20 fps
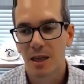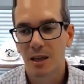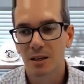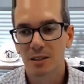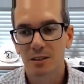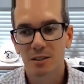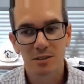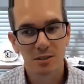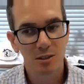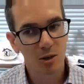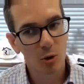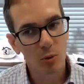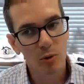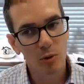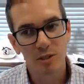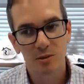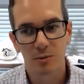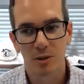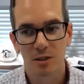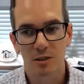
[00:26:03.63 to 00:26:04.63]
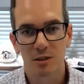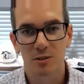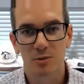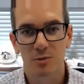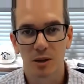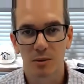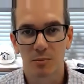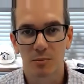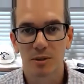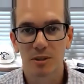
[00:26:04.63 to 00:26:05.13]
And it doesn't always work this
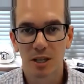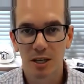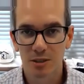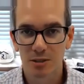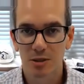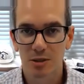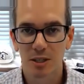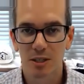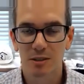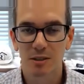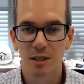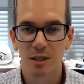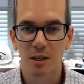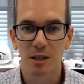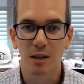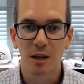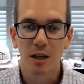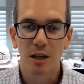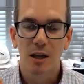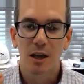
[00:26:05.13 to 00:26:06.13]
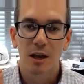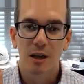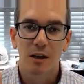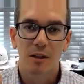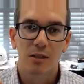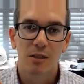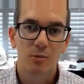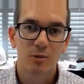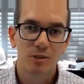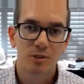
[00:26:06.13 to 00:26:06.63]
way, but yesterday it did.
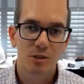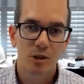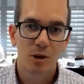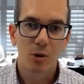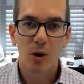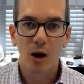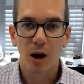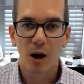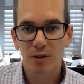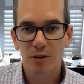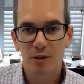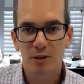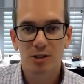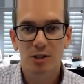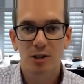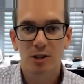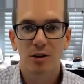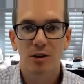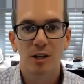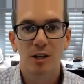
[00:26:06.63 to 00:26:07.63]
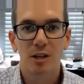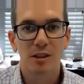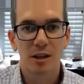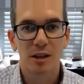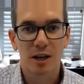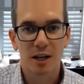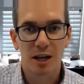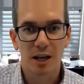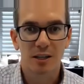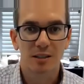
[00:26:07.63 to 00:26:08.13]
There was no other attorney that
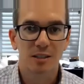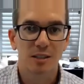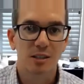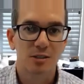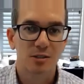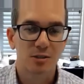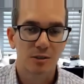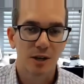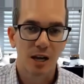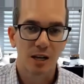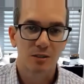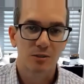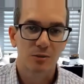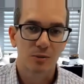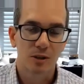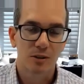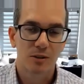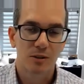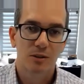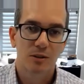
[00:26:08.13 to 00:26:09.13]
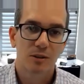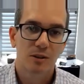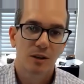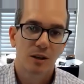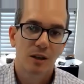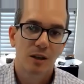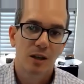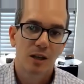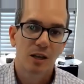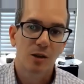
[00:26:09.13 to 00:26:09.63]
I had to interact with.
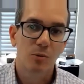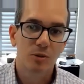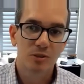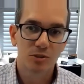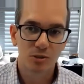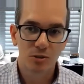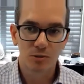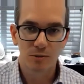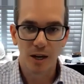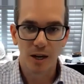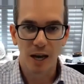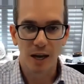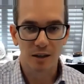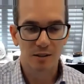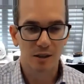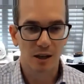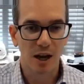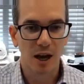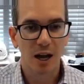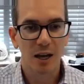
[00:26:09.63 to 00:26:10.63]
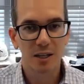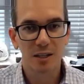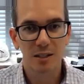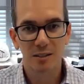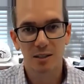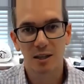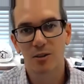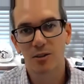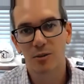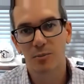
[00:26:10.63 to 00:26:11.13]
It was direct. I
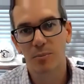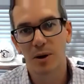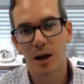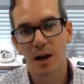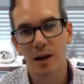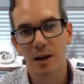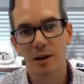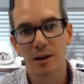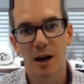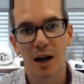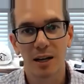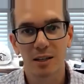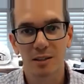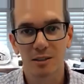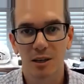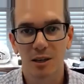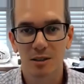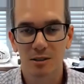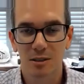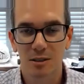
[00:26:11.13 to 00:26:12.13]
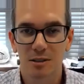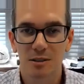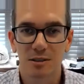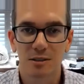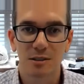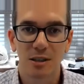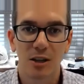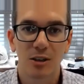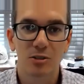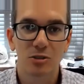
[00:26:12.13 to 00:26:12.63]
could tell the buyer, I talked to the
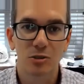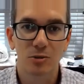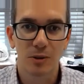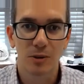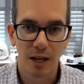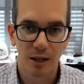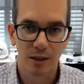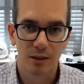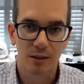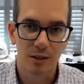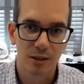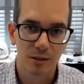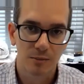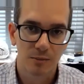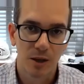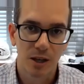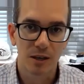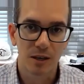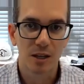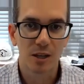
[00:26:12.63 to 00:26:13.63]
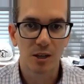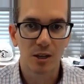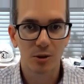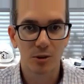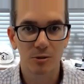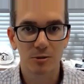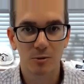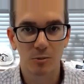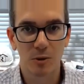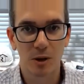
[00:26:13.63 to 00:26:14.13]
seller direct, and
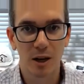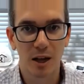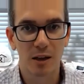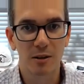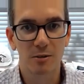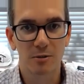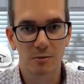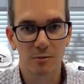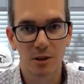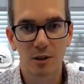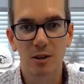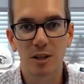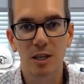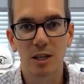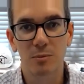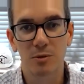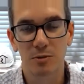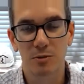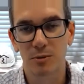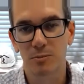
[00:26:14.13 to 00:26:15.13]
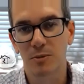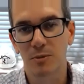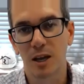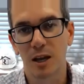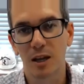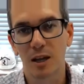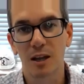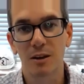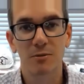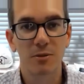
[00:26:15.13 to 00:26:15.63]
here's what I gleaned from
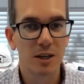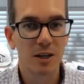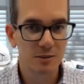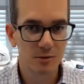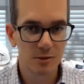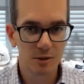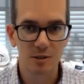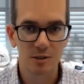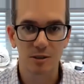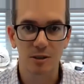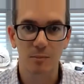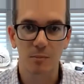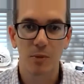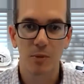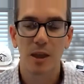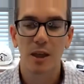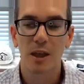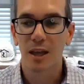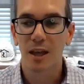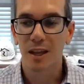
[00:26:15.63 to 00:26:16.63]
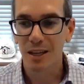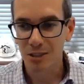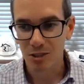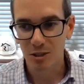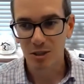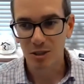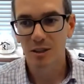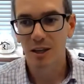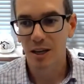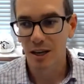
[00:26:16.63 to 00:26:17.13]
that, and vice versa. And
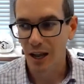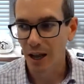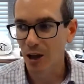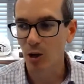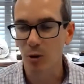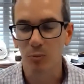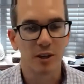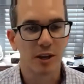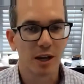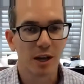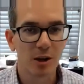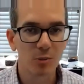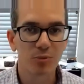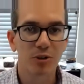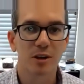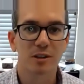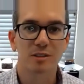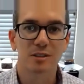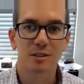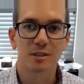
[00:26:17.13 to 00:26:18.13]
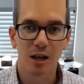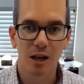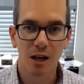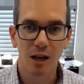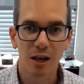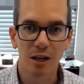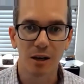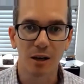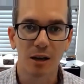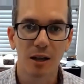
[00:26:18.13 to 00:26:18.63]
actually that helped. It helped a
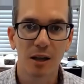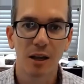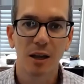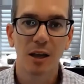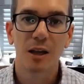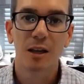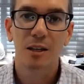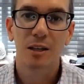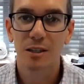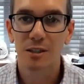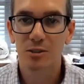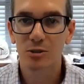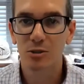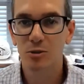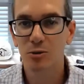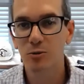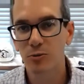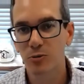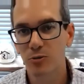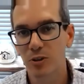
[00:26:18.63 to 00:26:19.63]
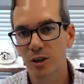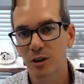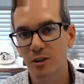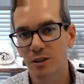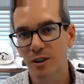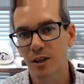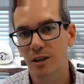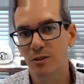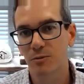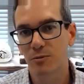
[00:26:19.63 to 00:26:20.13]
ton, because I do
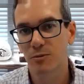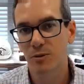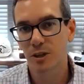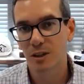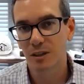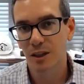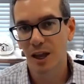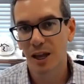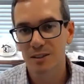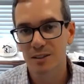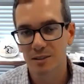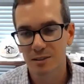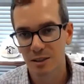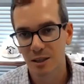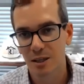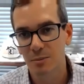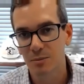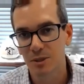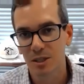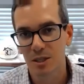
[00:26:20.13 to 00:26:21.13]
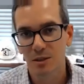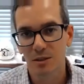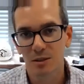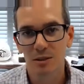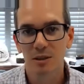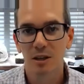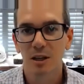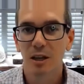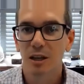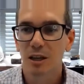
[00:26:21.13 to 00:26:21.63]
fear that if in that same
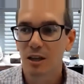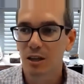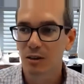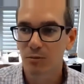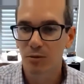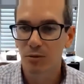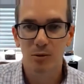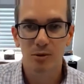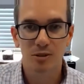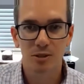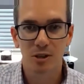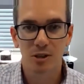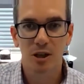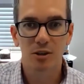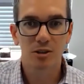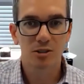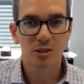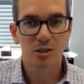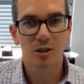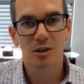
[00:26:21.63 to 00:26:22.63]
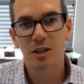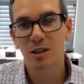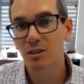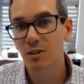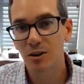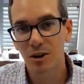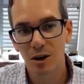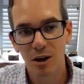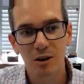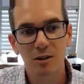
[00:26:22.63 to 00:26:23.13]
deal, if there was another attorney,
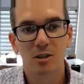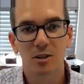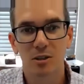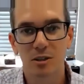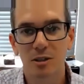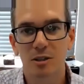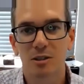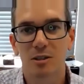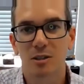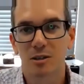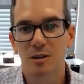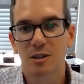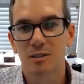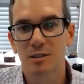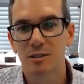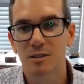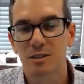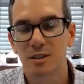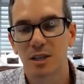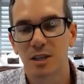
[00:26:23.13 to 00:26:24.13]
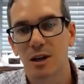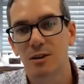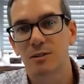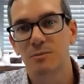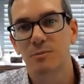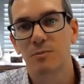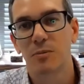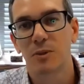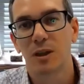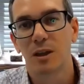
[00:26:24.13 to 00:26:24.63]
and there are good attorneys in
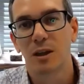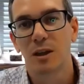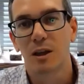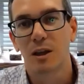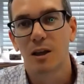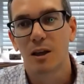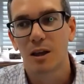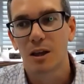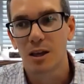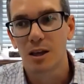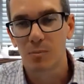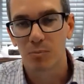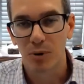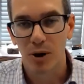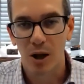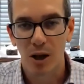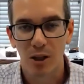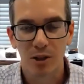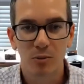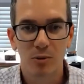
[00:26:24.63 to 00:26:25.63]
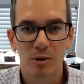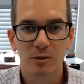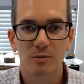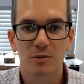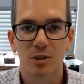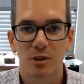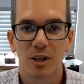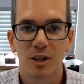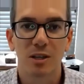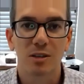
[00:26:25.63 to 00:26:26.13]
town, it probably would have
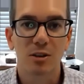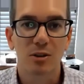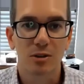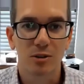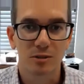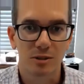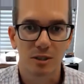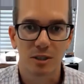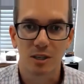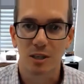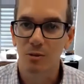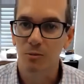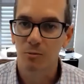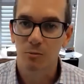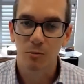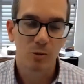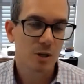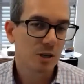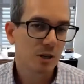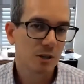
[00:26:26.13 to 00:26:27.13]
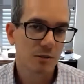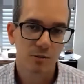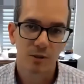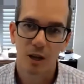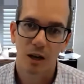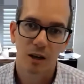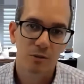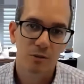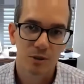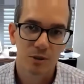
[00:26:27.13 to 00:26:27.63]
delayed closing. It wouldn't have
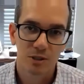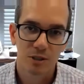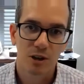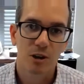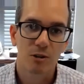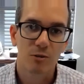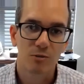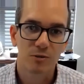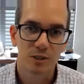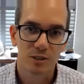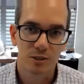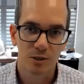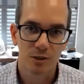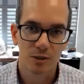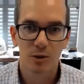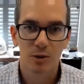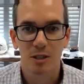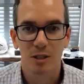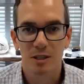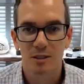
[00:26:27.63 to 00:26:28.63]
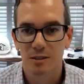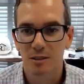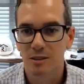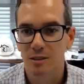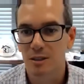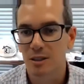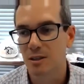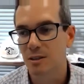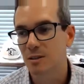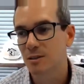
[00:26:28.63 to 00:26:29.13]
gotten resolved as quickly as it
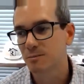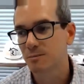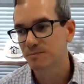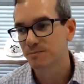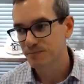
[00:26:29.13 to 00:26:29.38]
did.